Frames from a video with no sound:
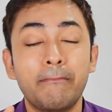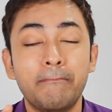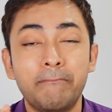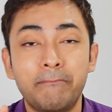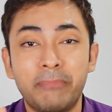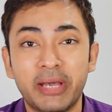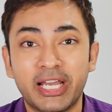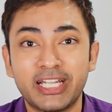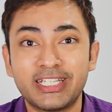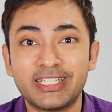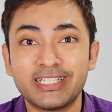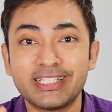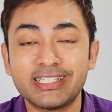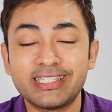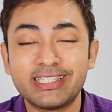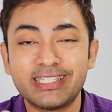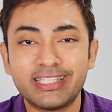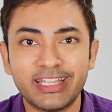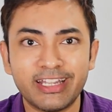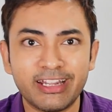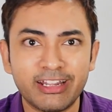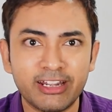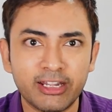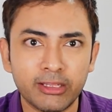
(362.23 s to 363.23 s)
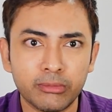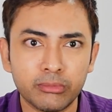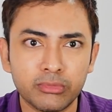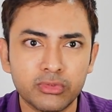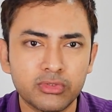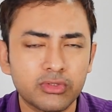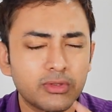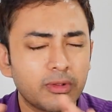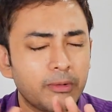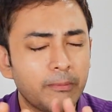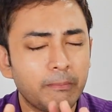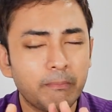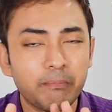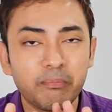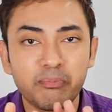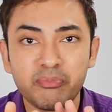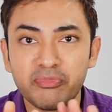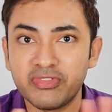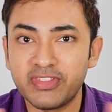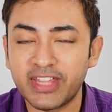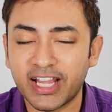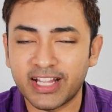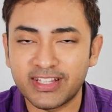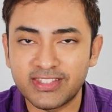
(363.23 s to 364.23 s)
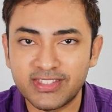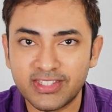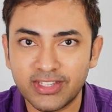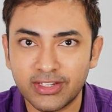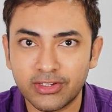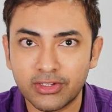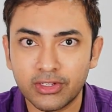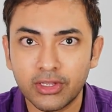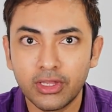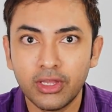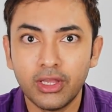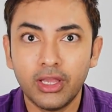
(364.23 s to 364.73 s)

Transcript: better synonyms. That's it.